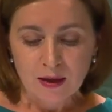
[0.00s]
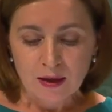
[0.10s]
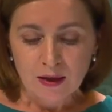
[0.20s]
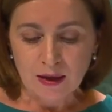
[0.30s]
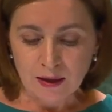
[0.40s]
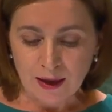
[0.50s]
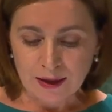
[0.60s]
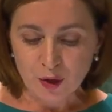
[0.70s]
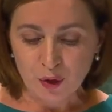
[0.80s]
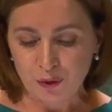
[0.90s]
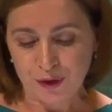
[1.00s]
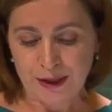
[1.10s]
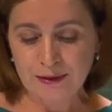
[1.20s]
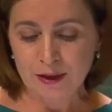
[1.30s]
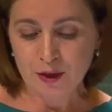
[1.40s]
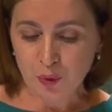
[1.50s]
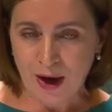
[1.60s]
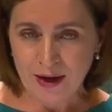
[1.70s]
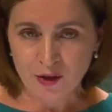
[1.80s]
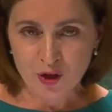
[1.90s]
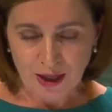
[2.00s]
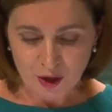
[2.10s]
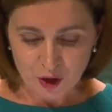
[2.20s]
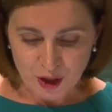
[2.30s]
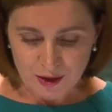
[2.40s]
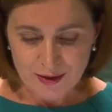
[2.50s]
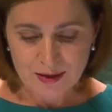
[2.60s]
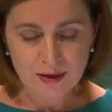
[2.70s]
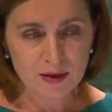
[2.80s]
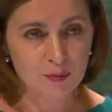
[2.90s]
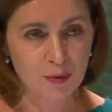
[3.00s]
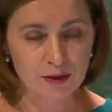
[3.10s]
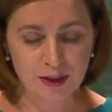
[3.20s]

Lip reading: In light of intertwined challenges, building